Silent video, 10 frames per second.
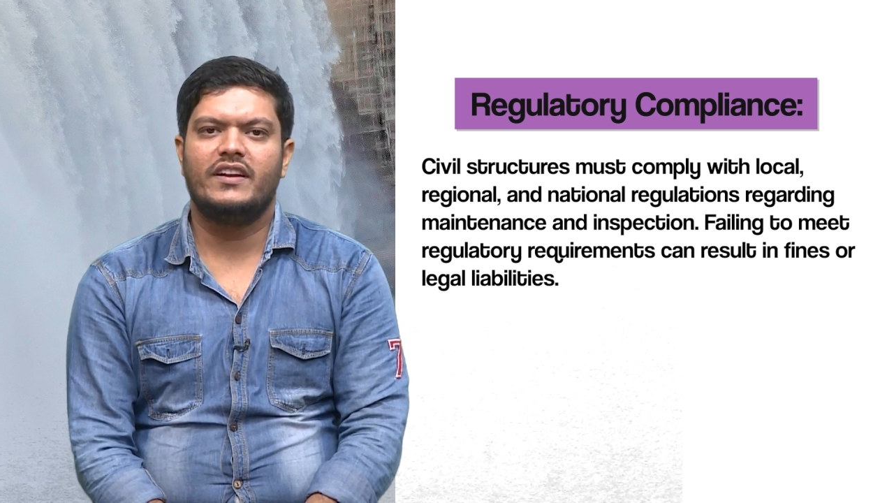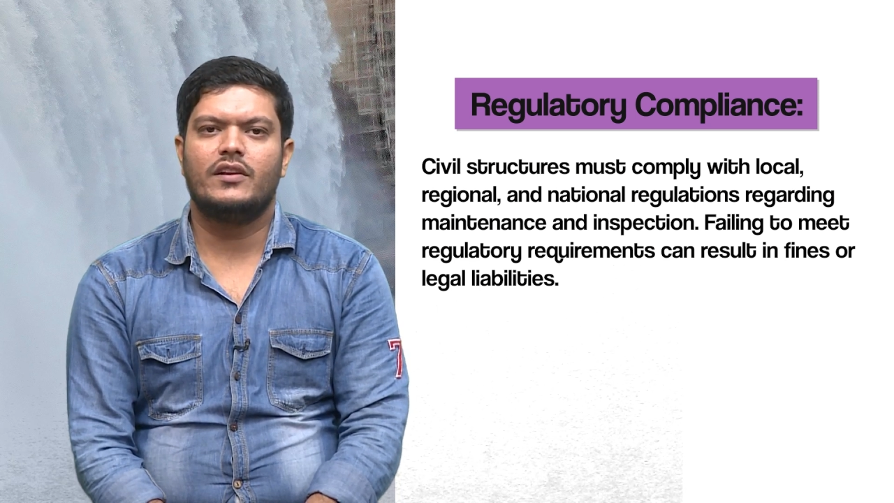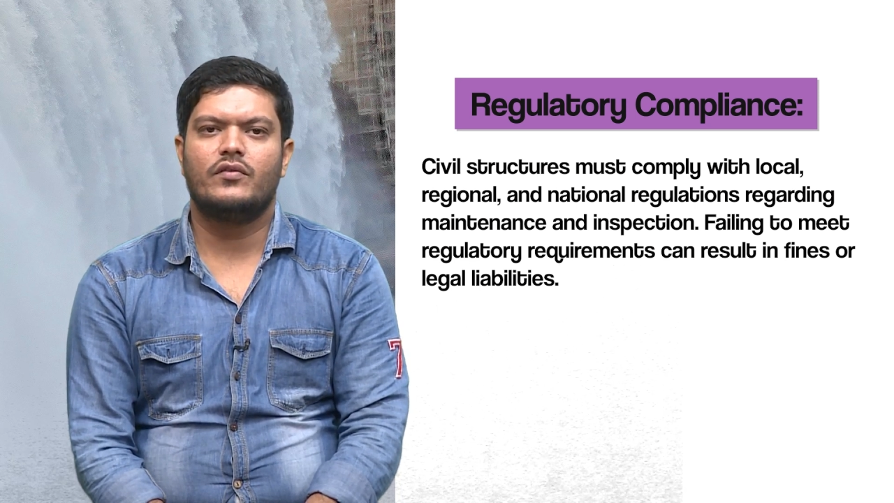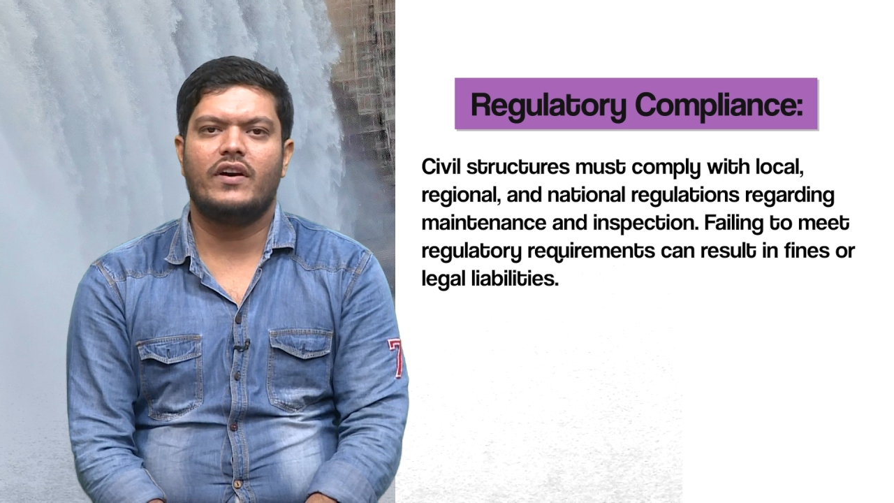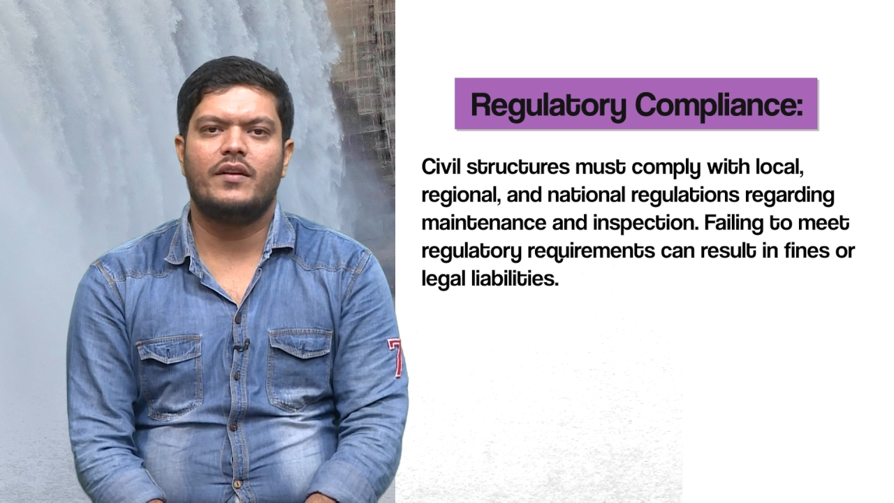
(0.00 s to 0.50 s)

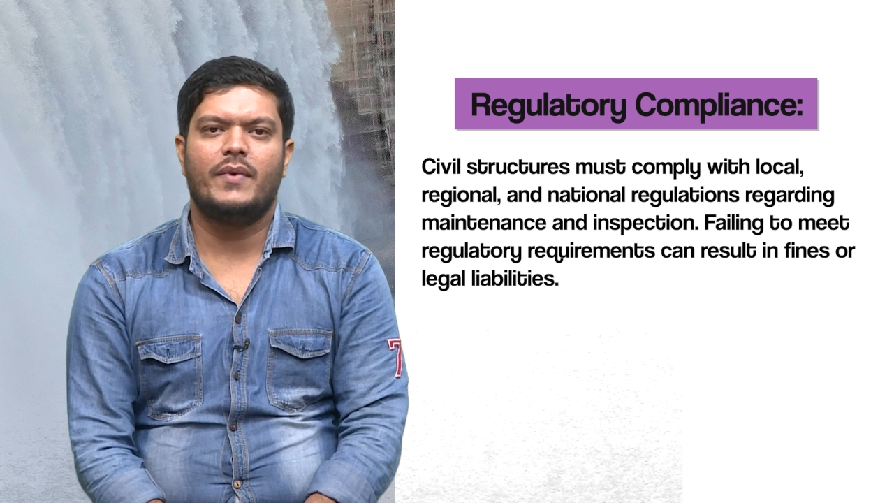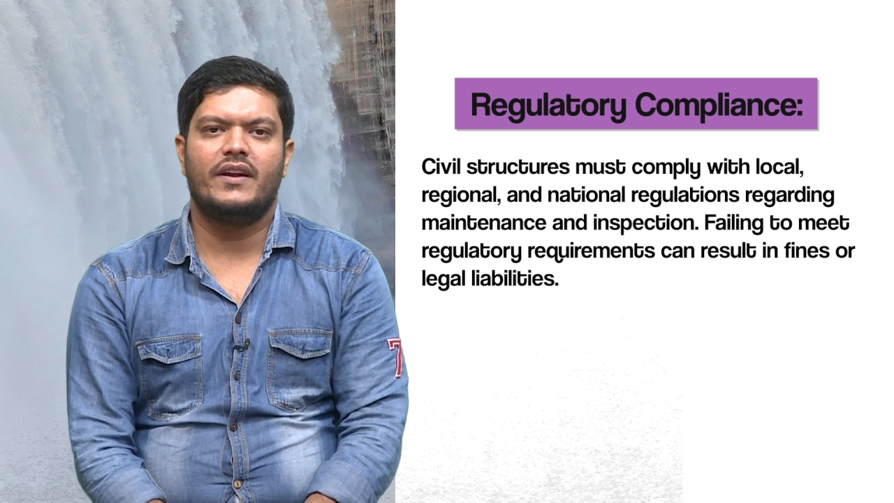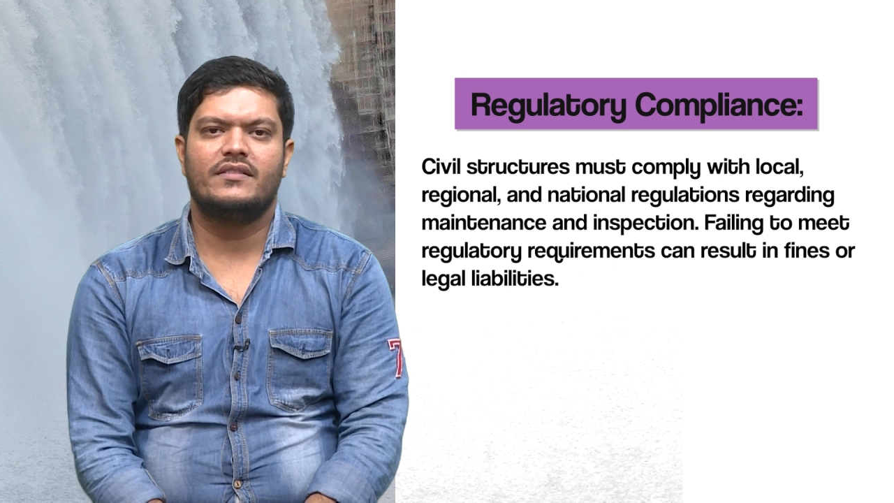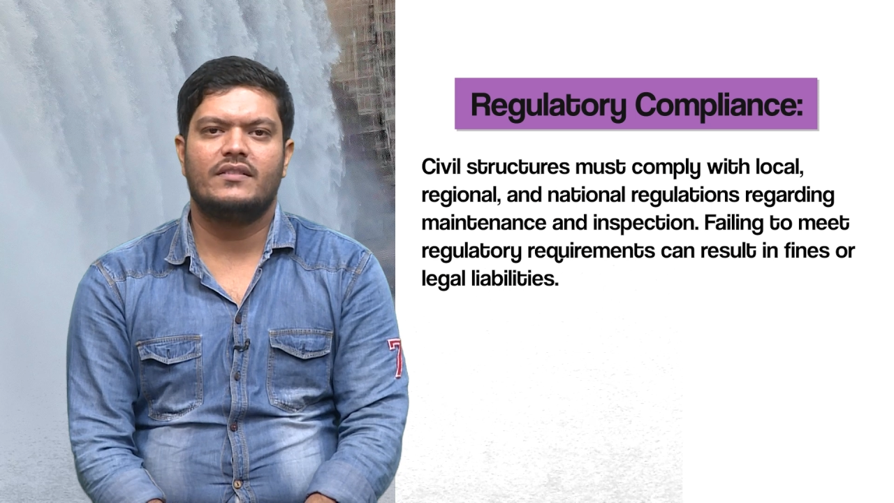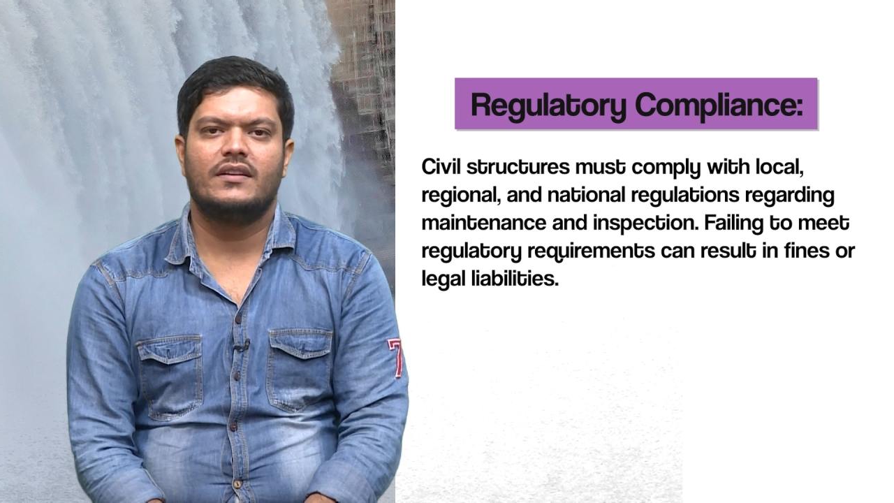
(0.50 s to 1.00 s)

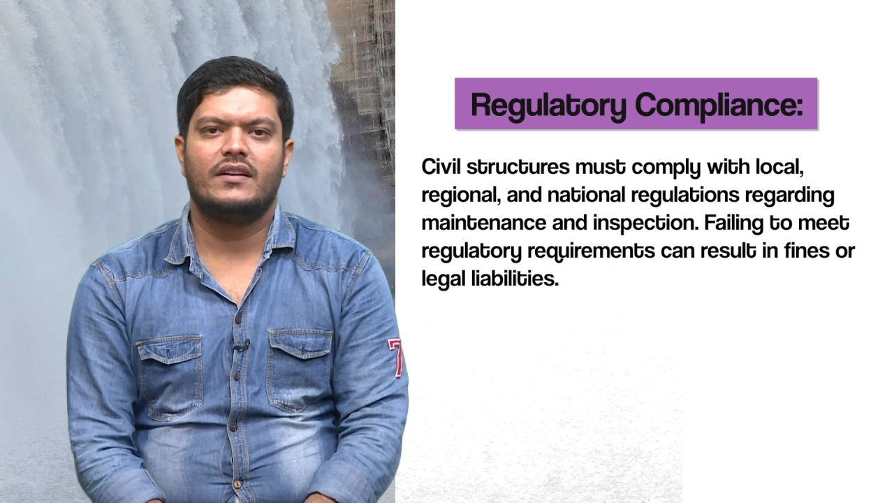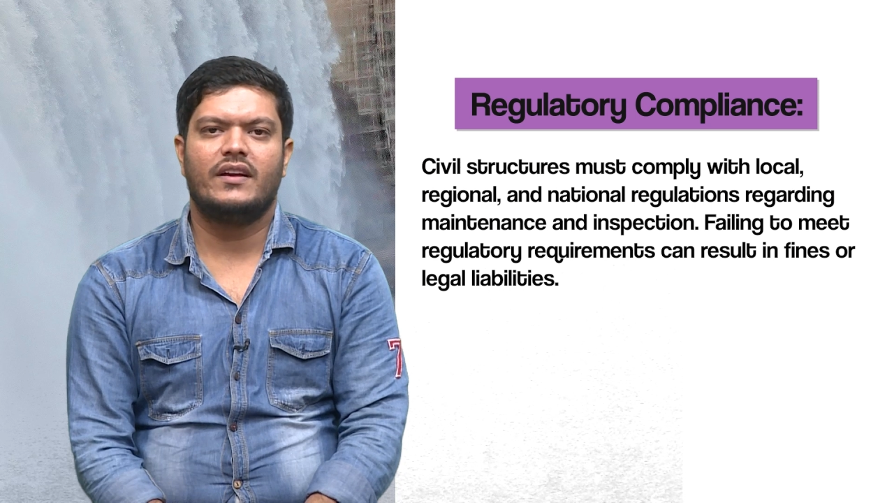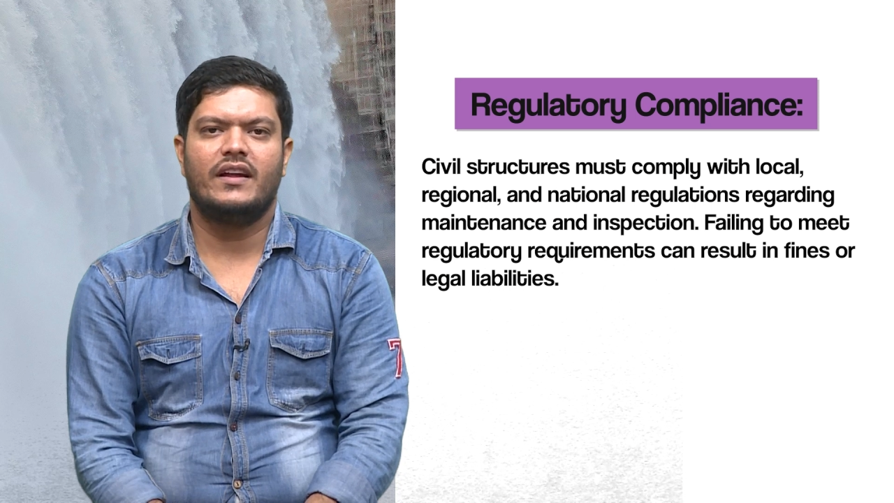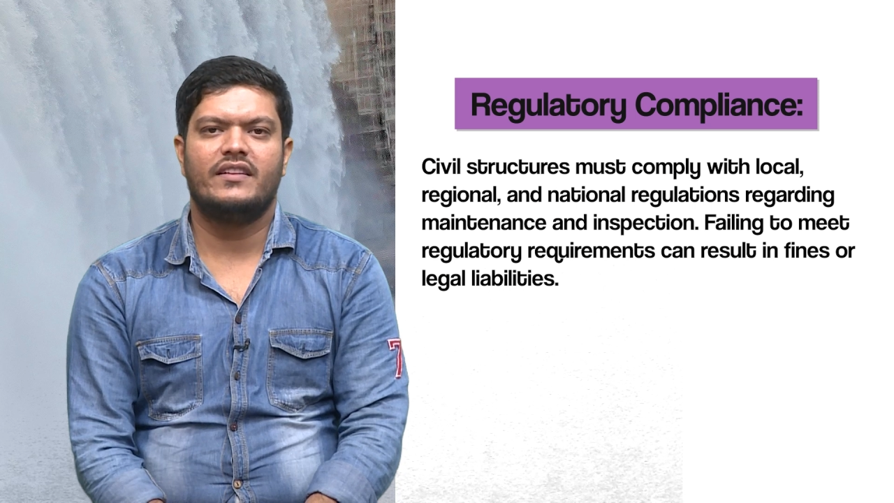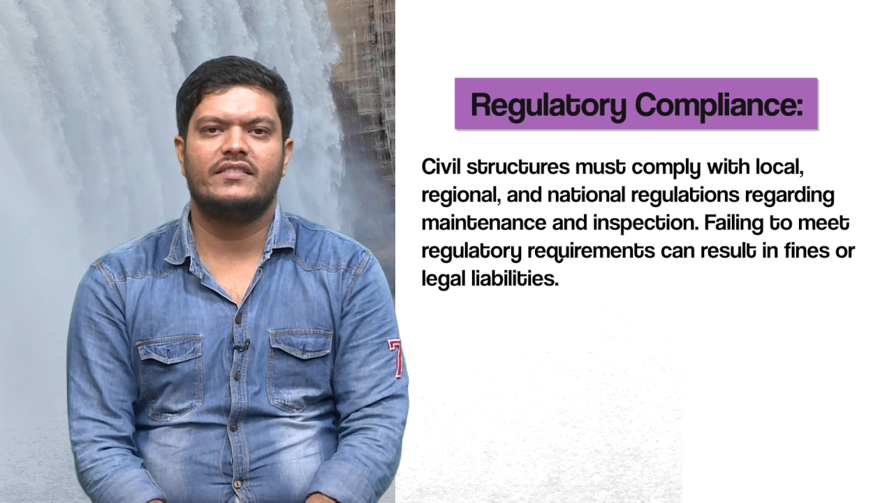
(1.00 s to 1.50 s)
requirements
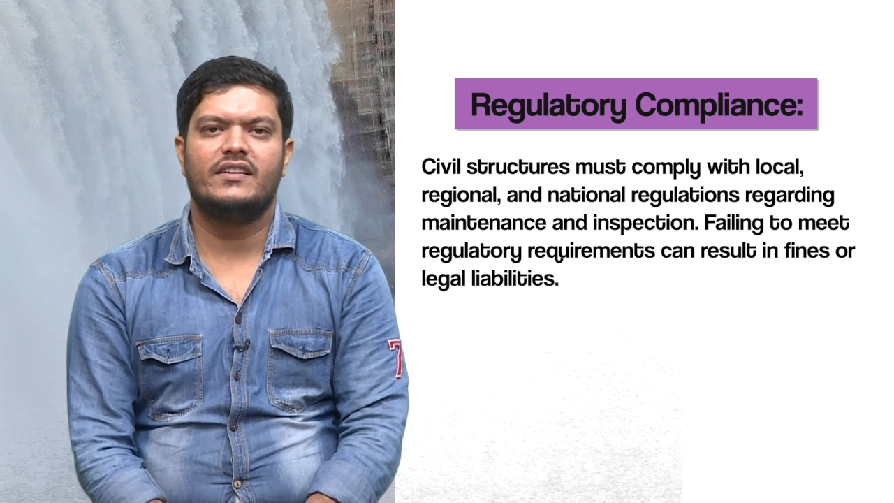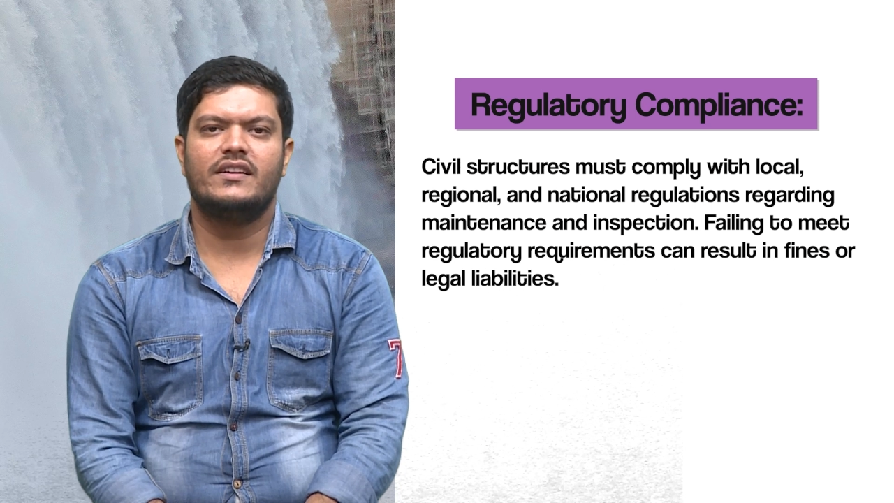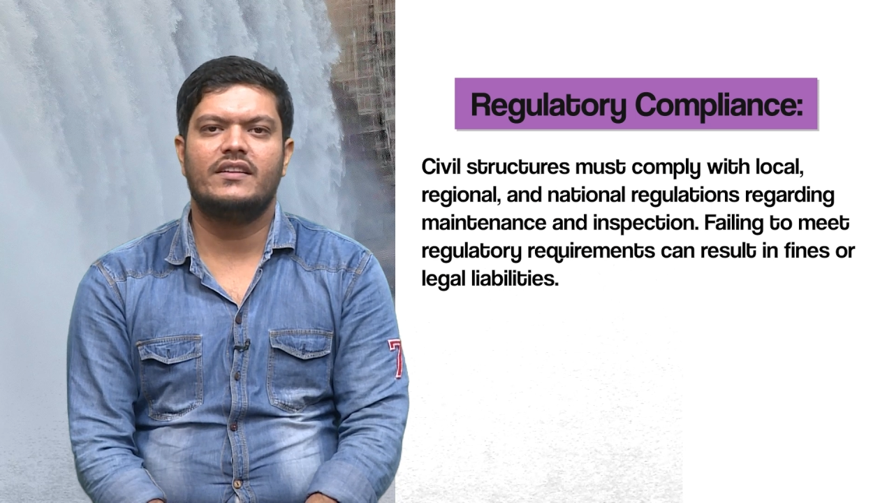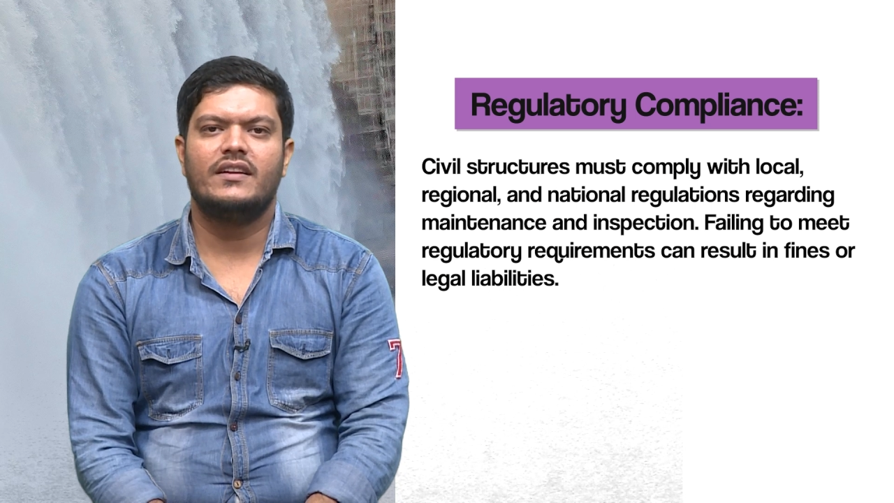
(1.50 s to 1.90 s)
can result